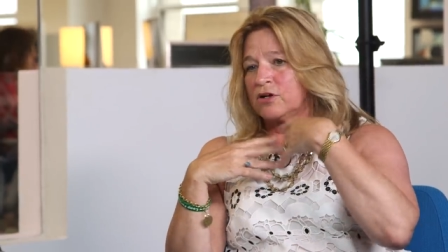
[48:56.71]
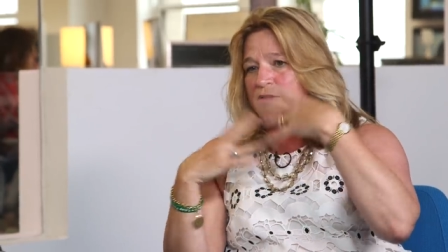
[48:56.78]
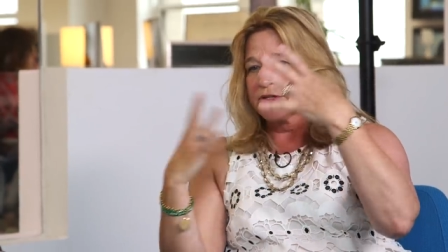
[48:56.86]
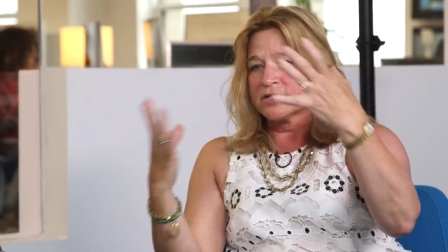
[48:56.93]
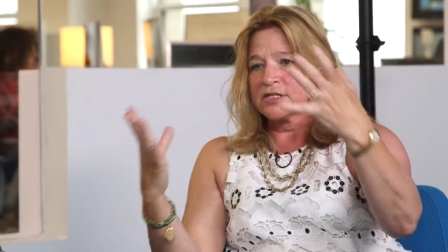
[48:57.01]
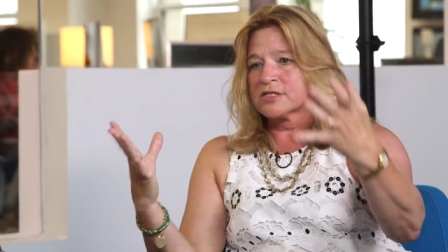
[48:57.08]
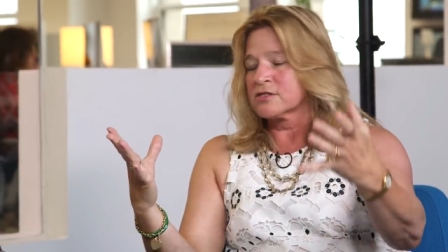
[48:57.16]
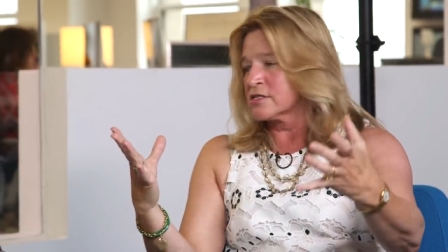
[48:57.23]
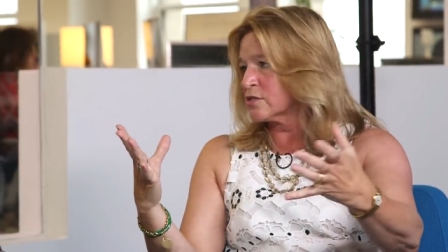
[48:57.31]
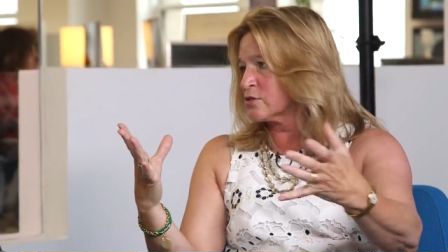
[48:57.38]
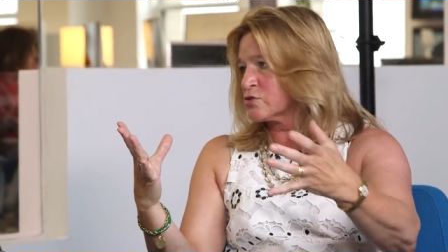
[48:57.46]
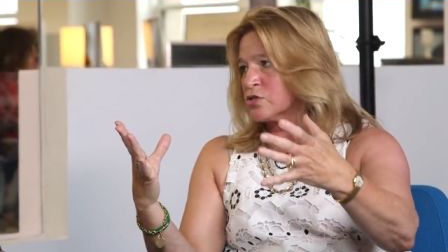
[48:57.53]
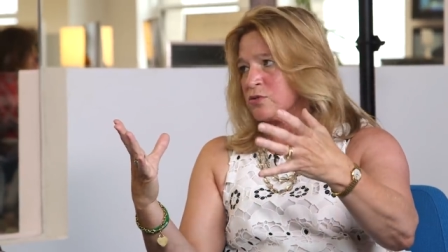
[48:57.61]
All the, its
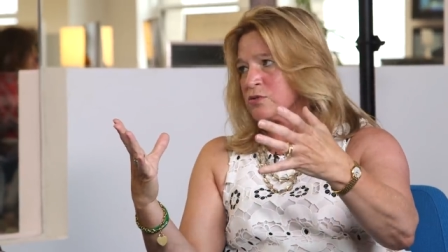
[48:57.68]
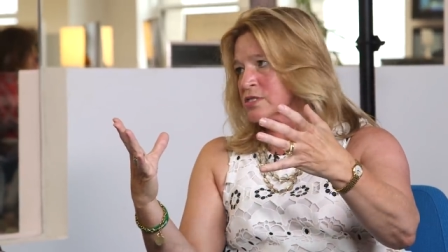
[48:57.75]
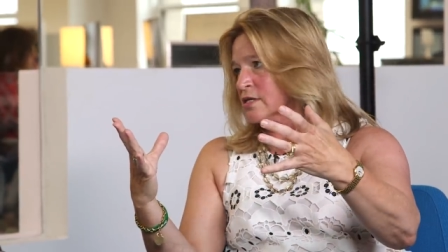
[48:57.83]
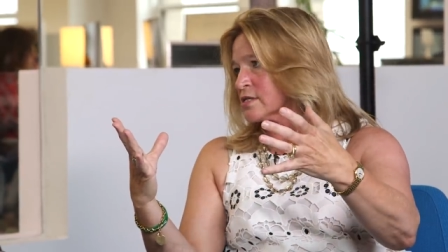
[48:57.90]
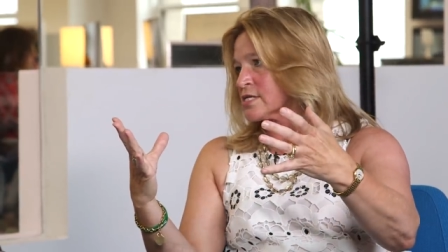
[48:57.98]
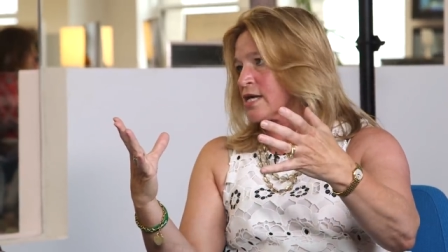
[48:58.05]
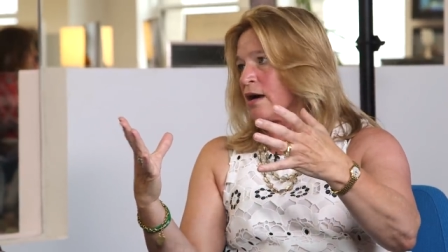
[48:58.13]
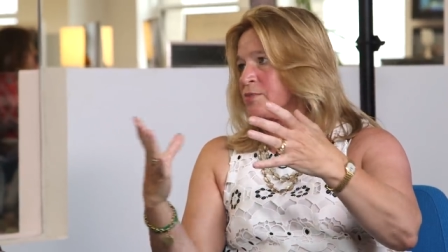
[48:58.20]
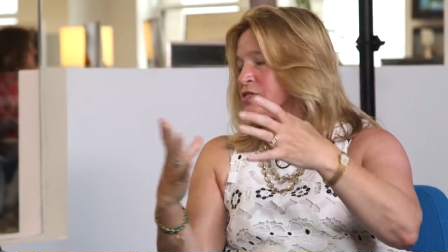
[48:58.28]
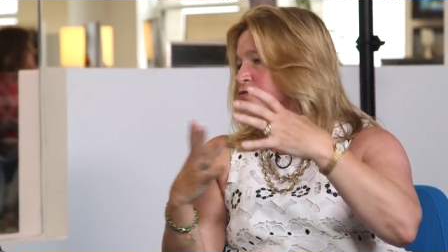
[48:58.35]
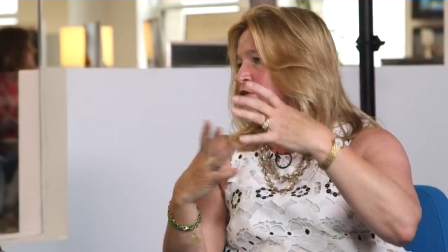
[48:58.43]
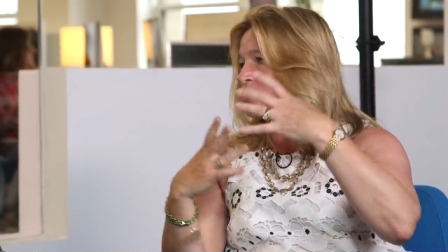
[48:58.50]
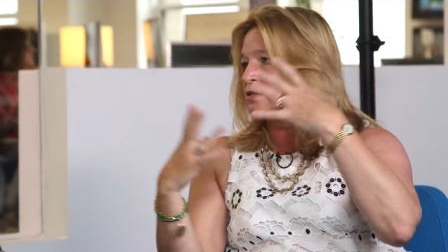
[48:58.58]
C O two is in its
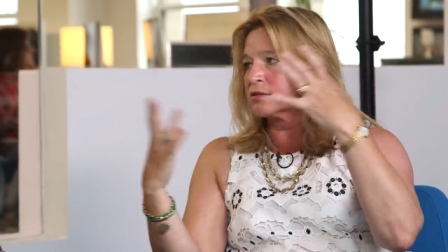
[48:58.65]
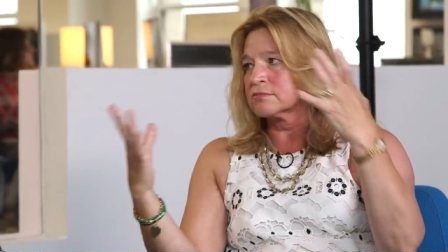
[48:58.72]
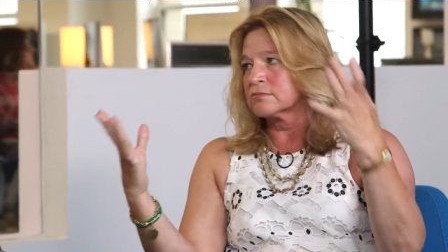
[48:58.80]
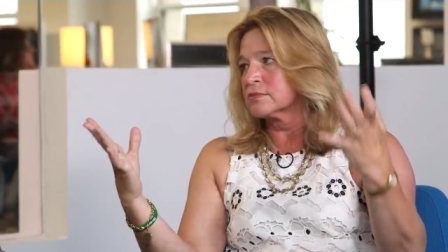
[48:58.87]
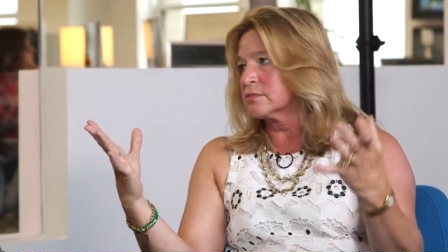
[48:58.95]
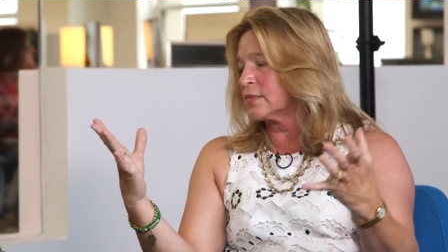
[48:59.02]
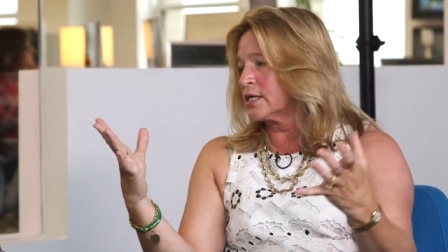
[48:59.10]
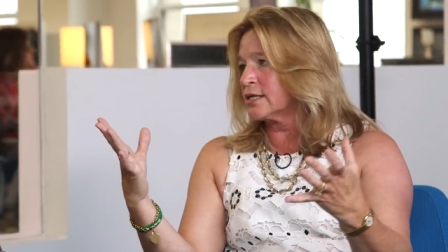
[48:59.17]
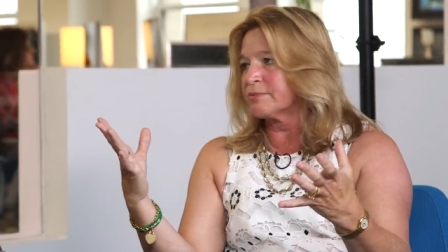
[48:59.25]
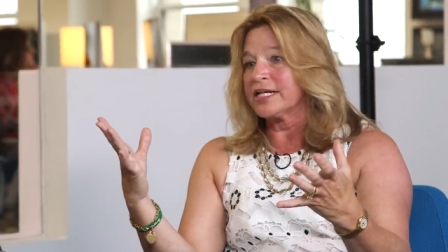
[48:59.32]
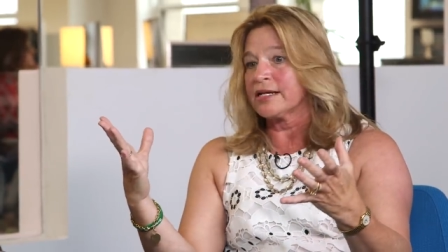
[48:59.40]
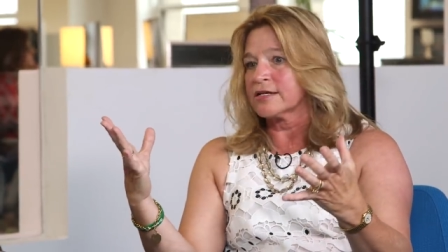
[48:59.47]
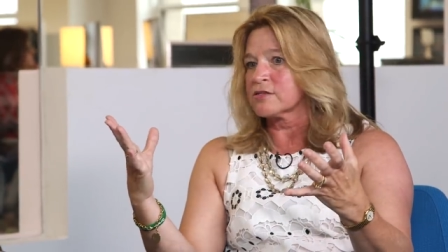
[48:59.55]
atmosphere.
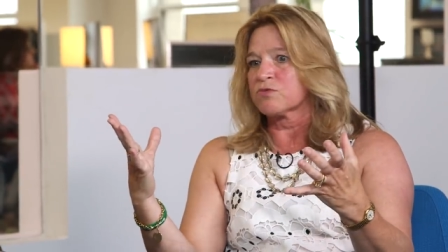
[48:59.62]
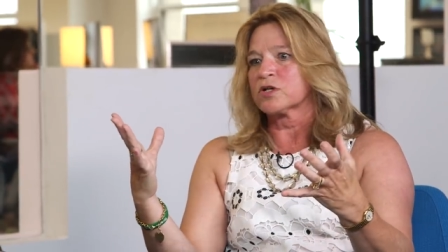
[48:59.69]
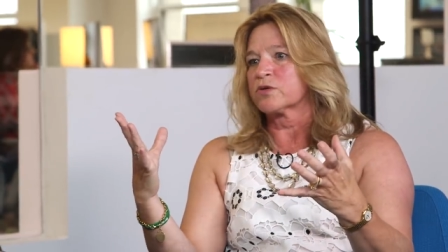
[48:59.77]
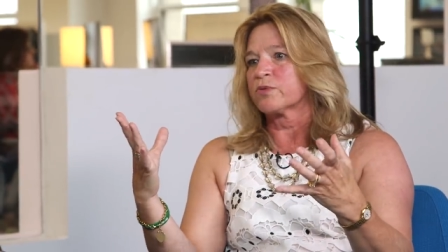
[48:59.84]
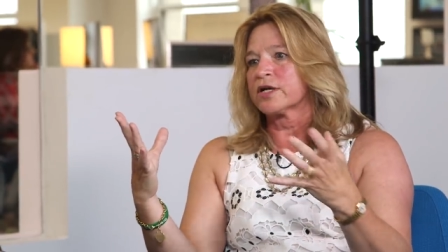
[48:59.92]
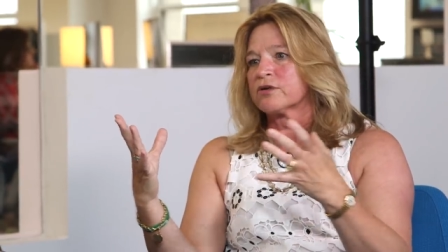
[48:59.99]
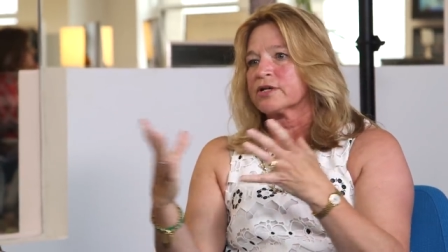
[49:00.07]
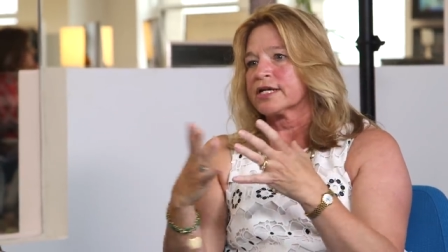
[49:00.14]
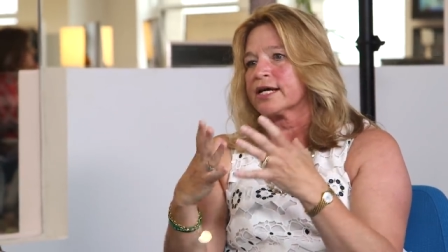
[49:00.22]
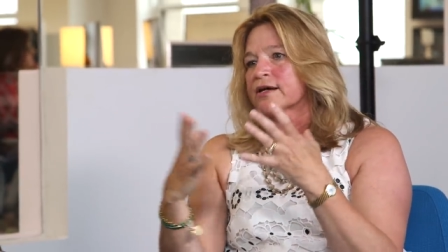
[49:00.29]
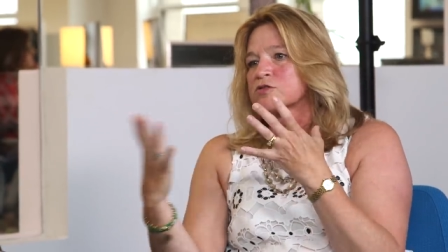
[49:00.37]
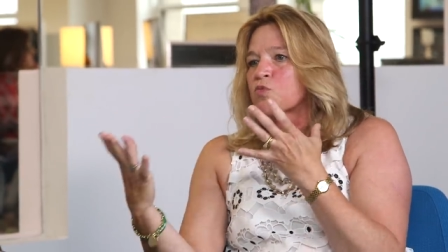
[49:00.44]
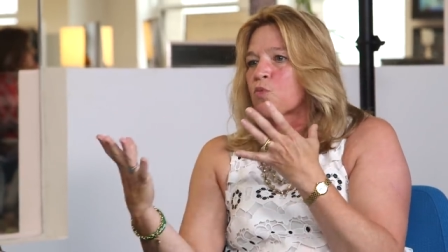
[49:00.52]
Um, it has a runaway
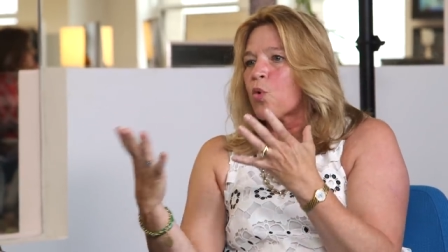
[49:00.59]
greenhouse.